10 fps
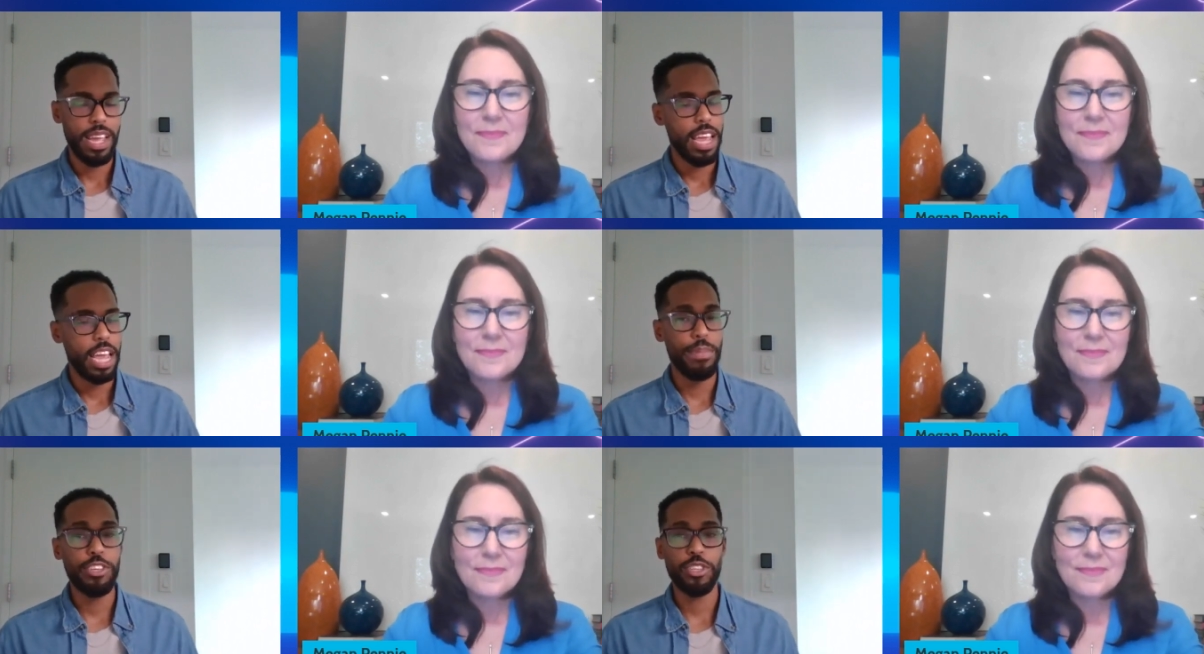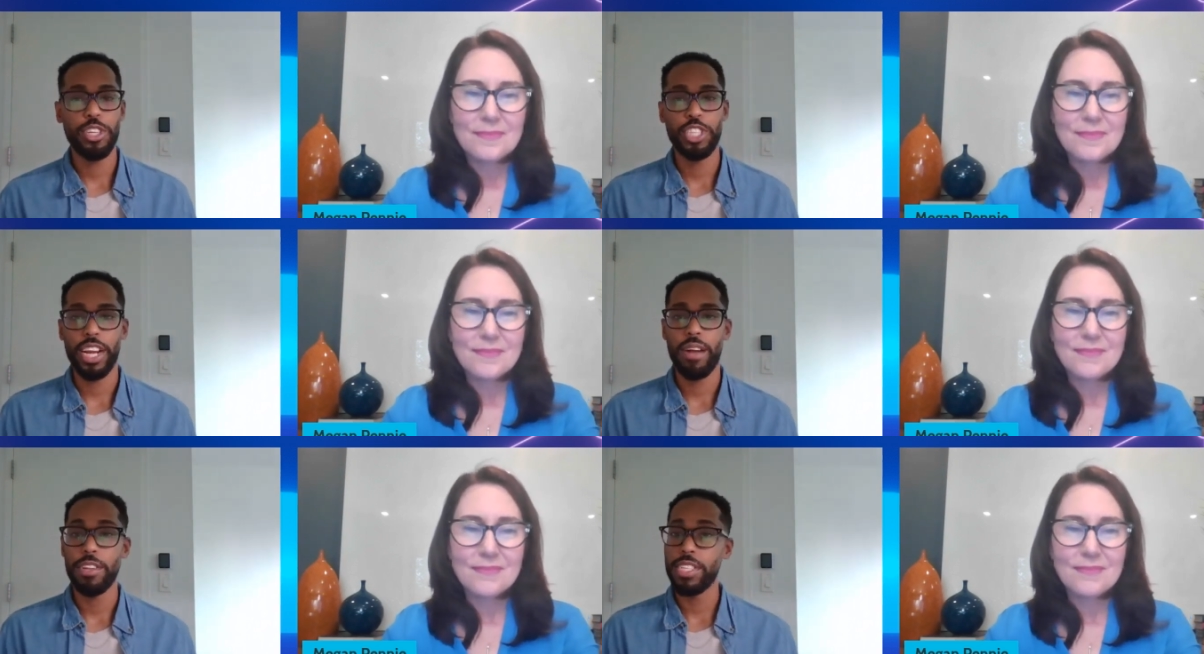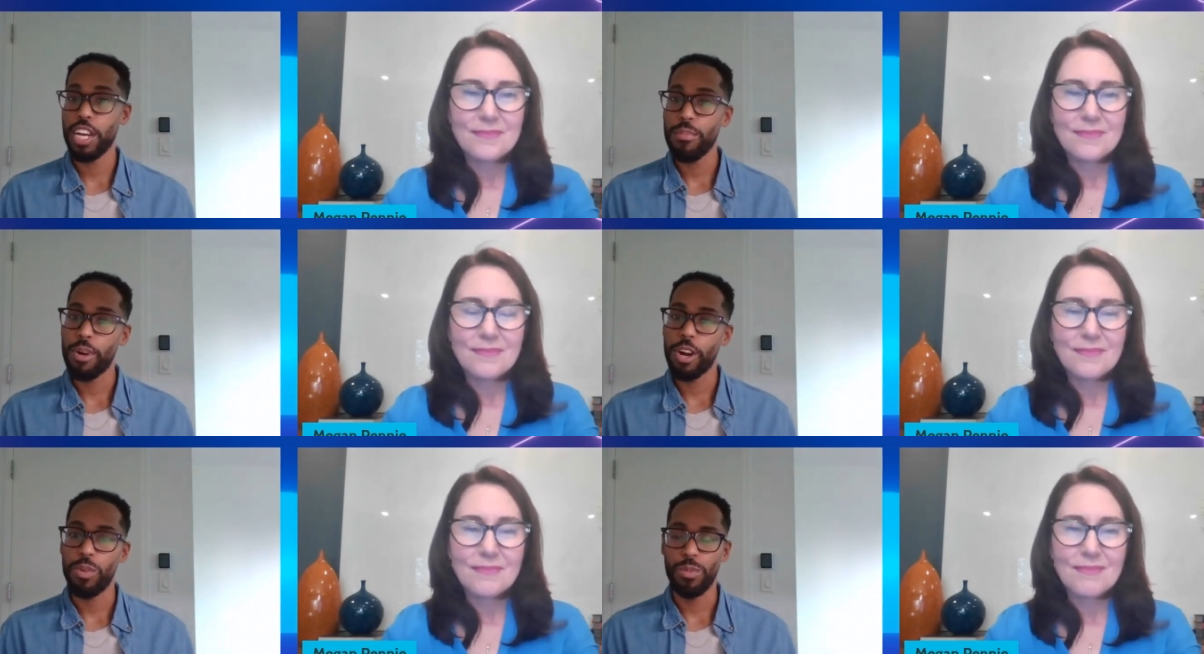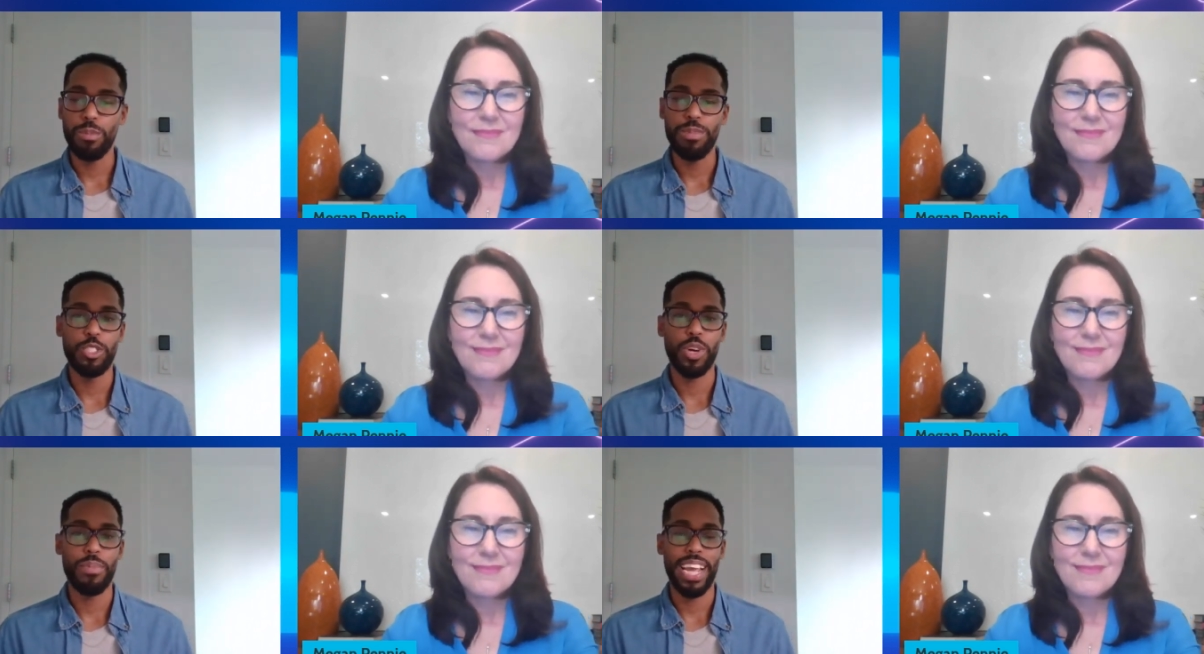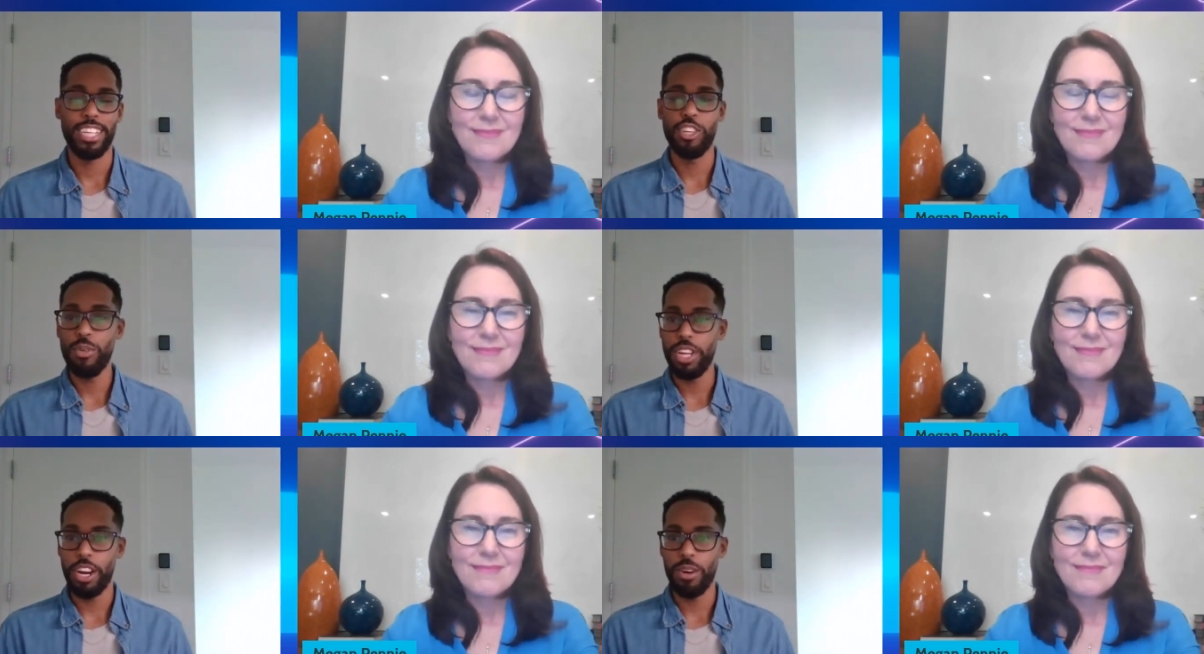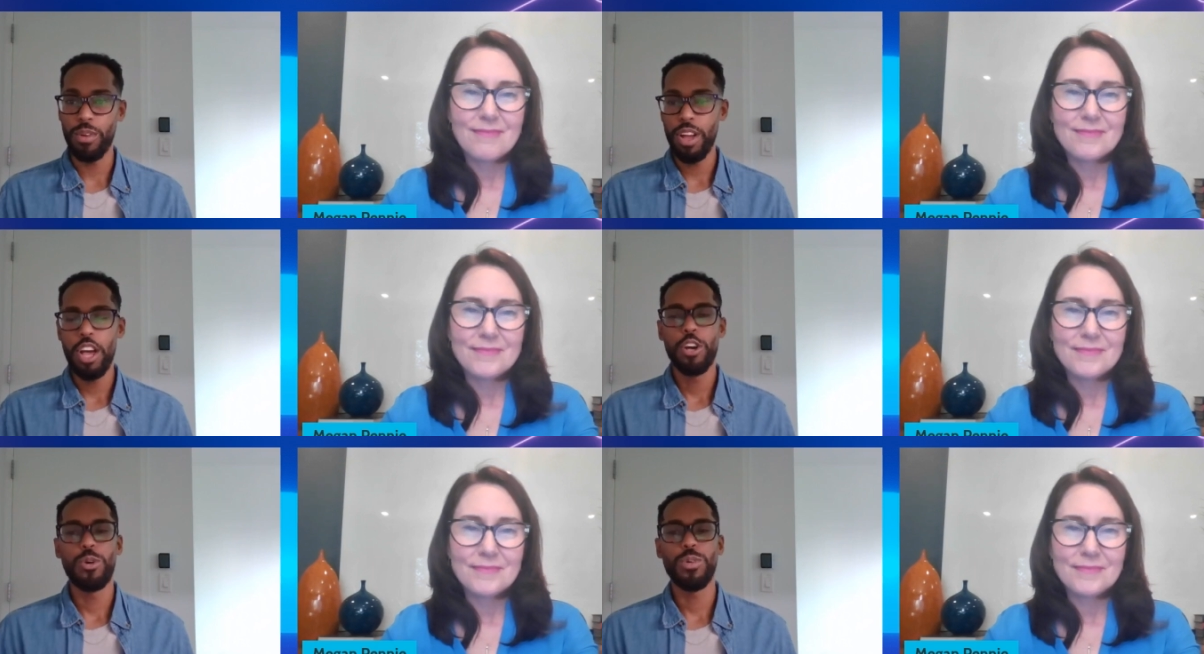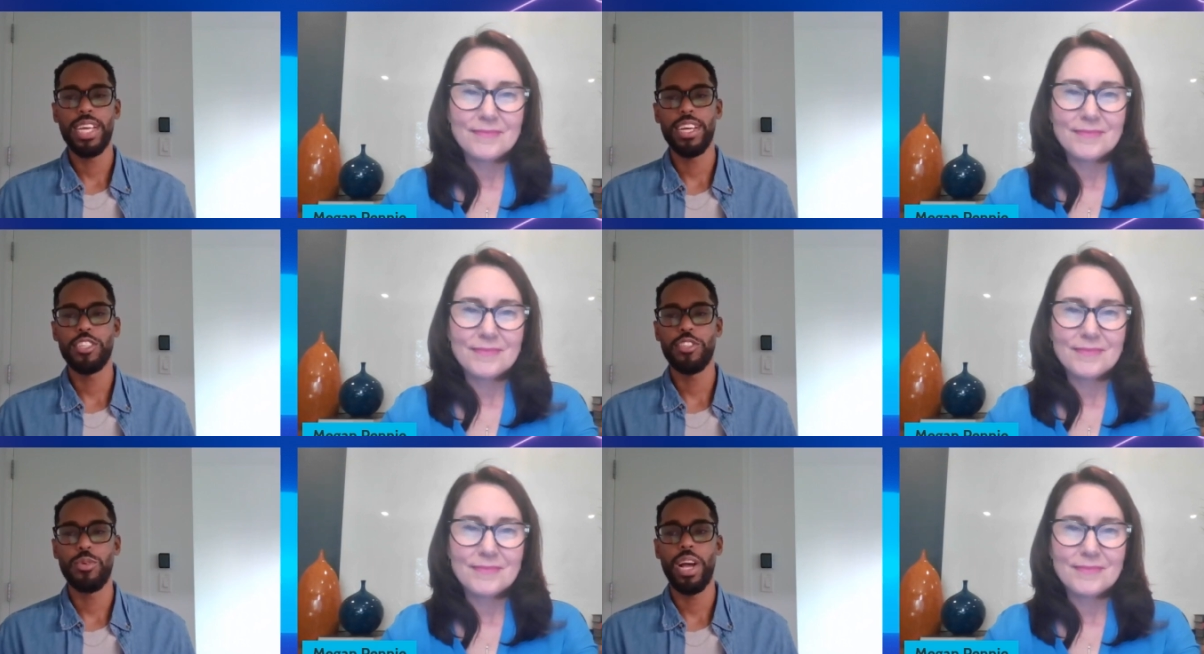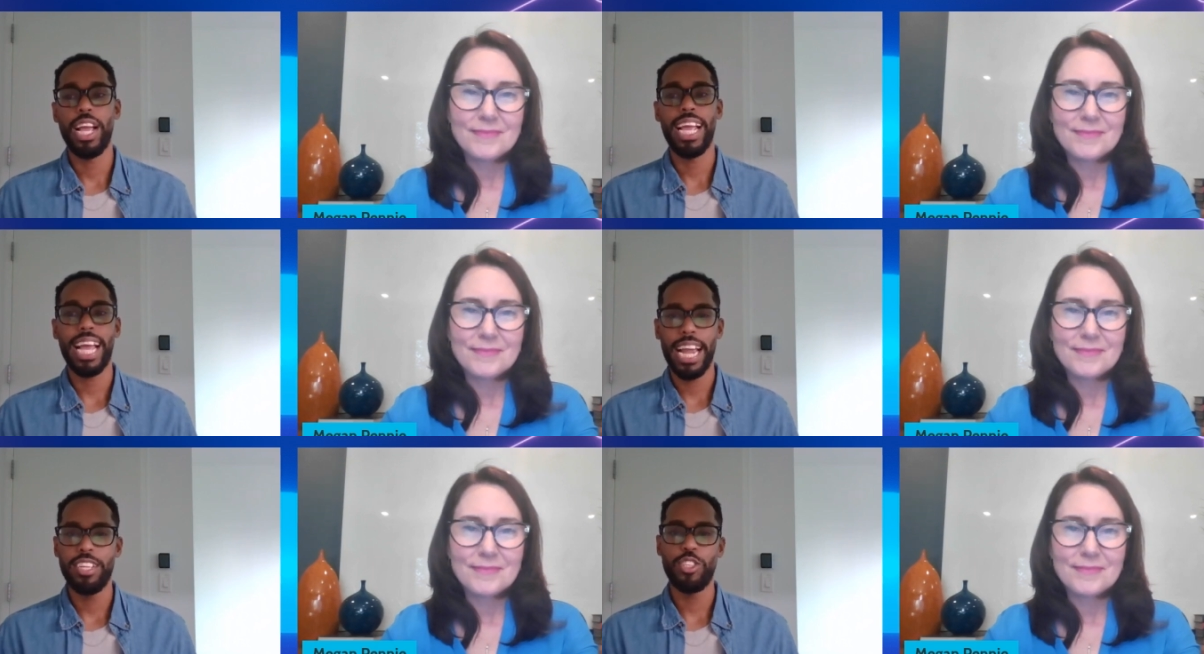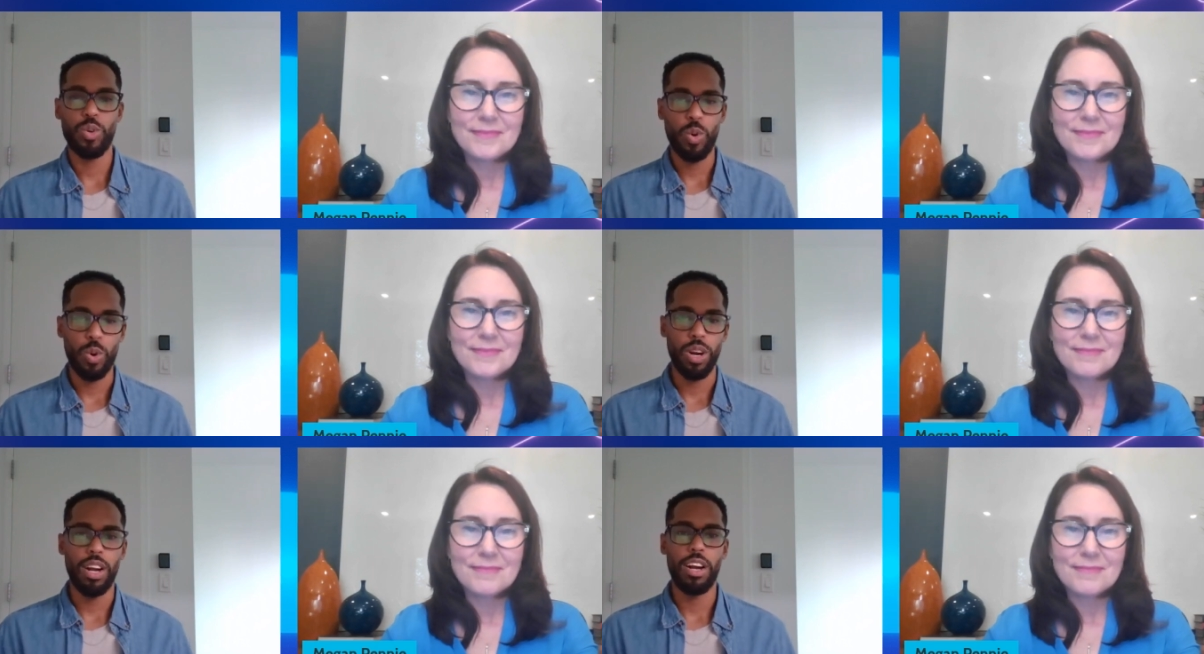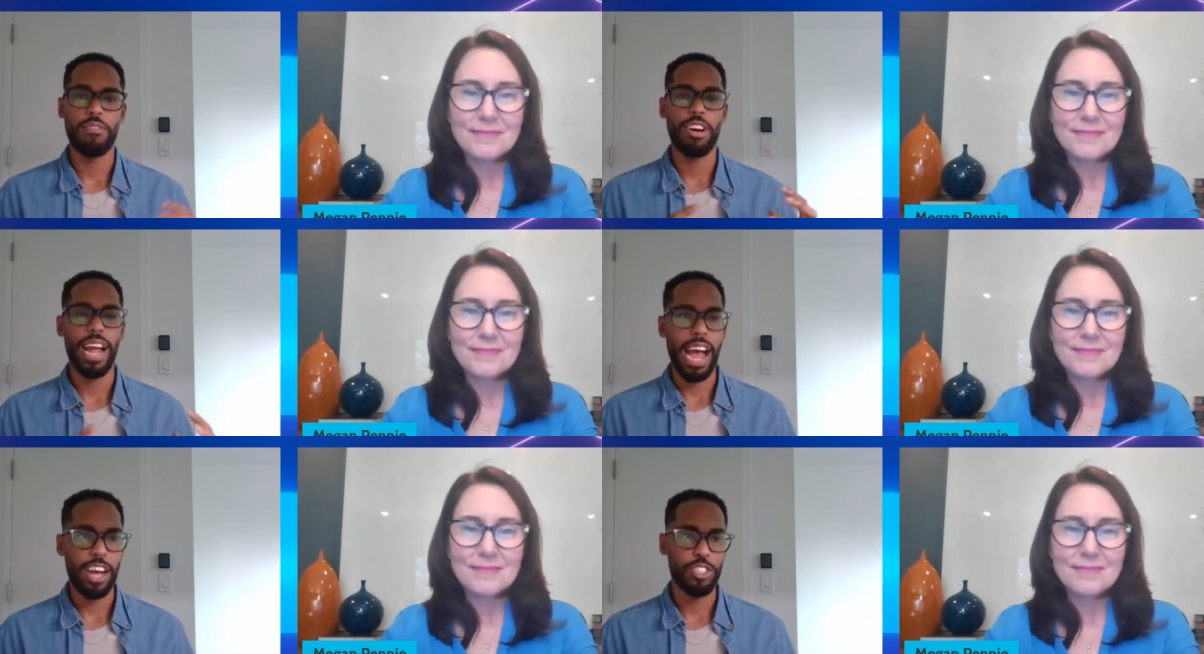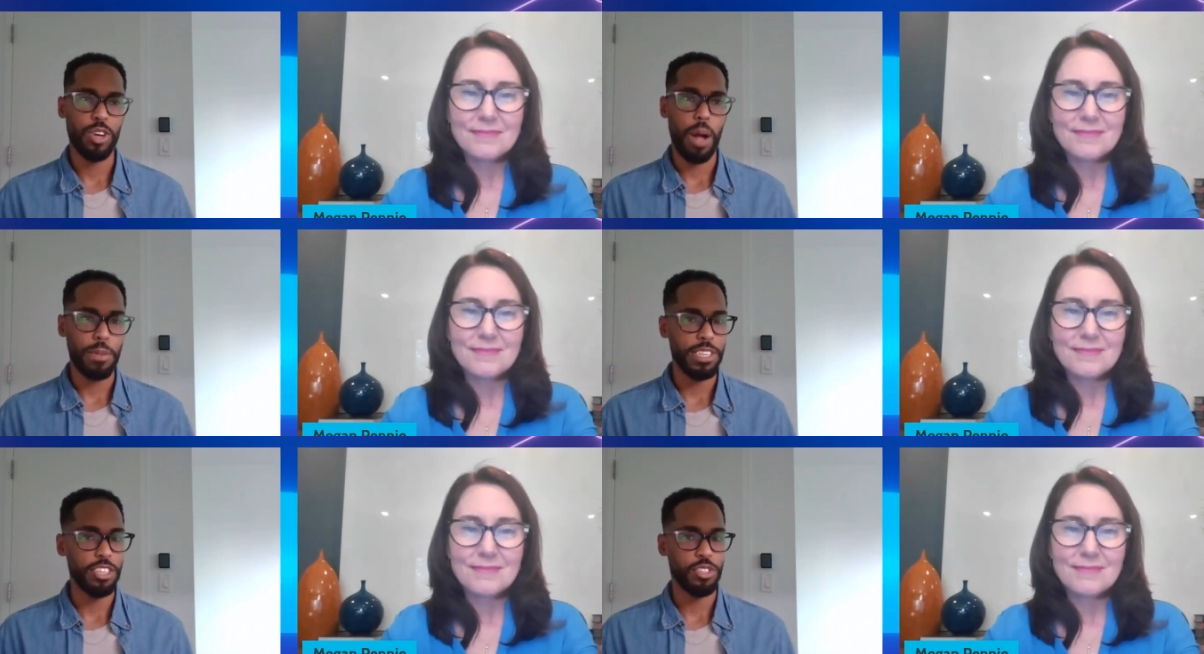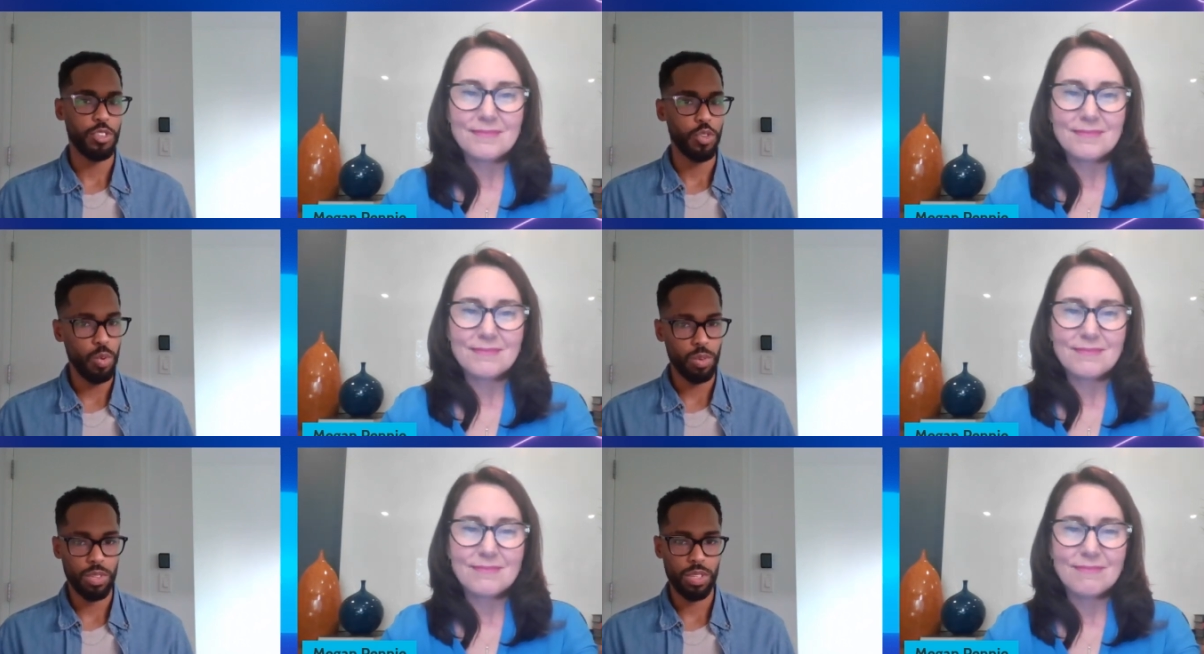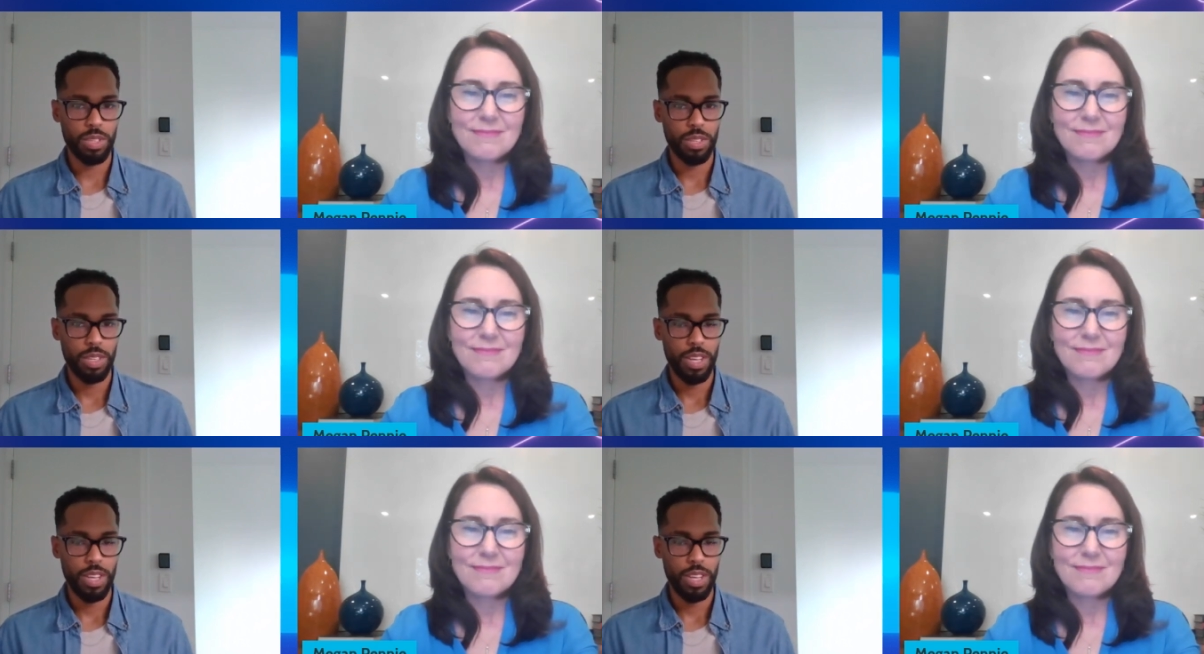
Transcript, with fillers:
Speaker 1: And be sure to check out the second part when we'll be joined by Antonio, who will take us through a guided tour of our Azure optimization tools.